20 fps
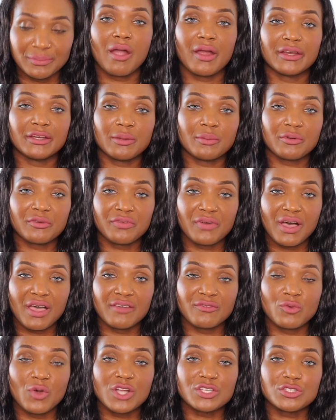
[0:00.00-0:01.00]
All right, number
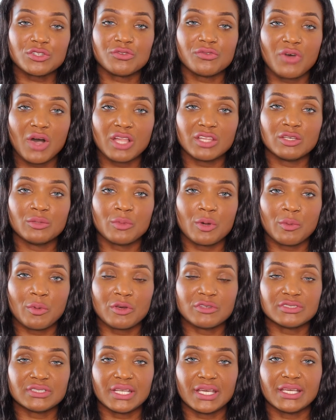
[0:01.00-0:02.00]
5, watch your volume on
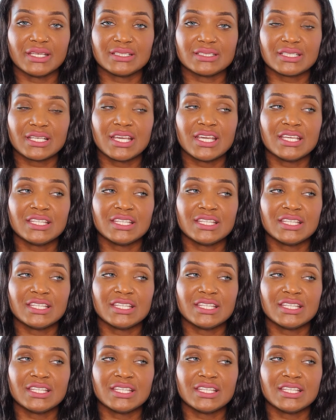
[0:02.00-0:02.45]
most days.